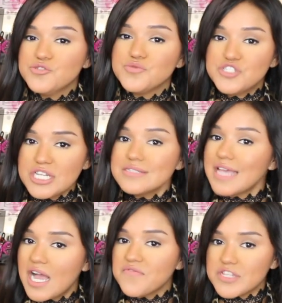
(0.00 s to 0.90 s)
you
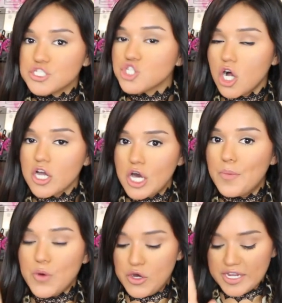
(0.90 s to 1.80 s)
just have to stock
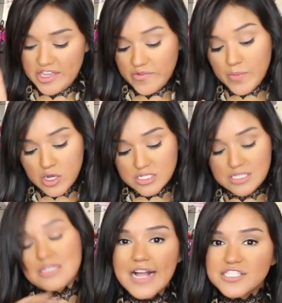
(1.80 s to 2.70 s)
up on gift
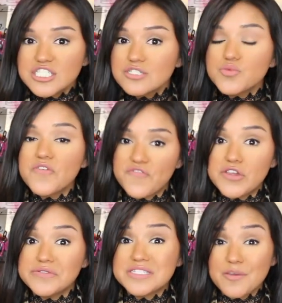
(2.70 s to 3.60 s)
boxes. I just
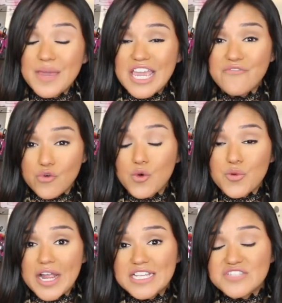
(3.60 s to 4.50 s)
refuse to pay full
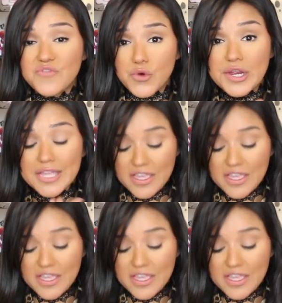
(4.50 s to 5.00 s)
price for